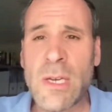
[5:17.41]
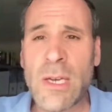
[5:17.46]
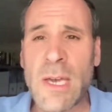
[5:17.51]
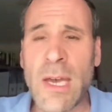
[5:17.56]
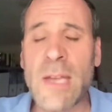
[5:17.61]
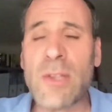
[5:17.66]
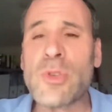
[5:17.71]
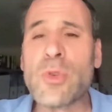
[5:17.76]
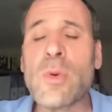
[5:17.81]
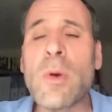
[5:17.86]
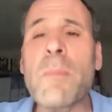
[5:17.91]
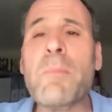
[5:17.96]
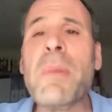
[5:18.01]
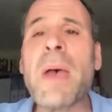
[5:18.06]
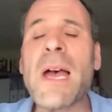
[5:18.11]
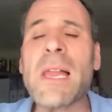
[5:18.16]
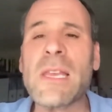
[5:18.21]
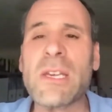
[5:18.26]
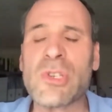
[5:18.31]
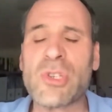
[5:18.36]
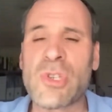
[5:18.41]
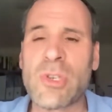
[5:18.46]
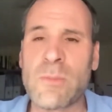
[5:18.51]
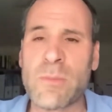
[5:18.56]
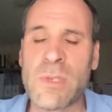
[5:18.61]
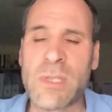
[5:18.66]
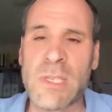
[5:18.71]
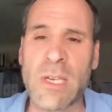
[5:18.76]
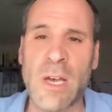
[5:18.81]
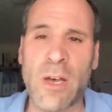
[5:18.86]
and to embellish
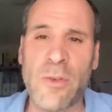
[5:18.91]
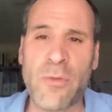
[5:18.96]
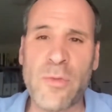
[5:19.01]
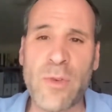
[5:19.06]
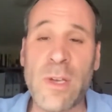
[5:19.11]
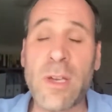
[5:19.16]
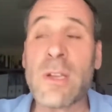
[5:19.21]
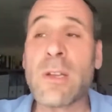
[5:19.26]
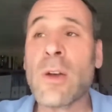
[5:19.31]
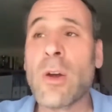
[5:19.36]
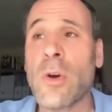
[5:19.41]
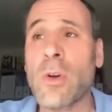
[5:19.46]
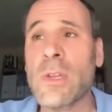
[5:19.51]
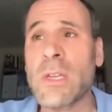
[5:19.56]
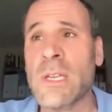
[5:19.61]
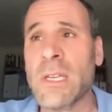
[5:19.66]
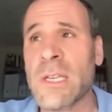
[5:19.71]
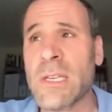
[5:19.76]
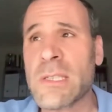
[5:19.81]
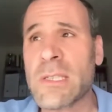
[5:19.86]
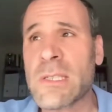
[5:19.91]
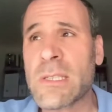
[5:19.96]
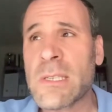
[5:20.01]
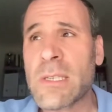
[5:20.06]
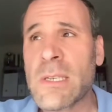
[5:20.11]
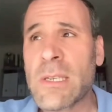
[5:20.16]
himself in holiness,